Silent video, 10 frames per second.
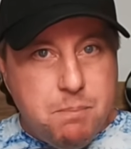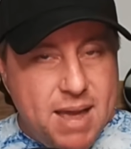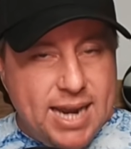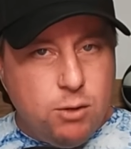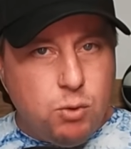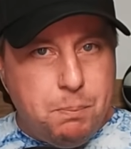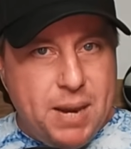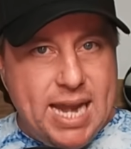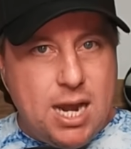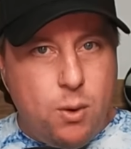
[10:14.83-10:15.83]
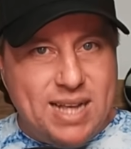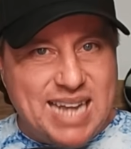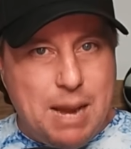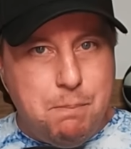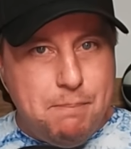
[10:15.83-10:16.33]
Megan Rapinoe
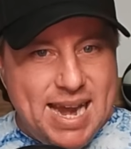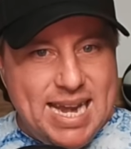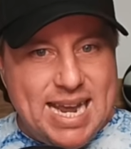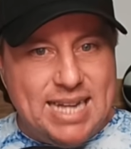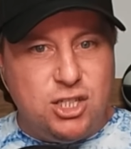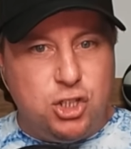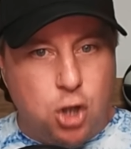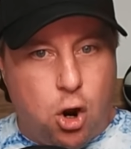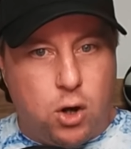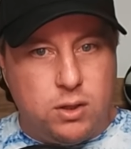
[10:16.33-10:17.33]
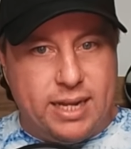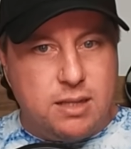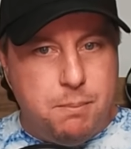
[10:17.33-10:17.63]
is a media darling.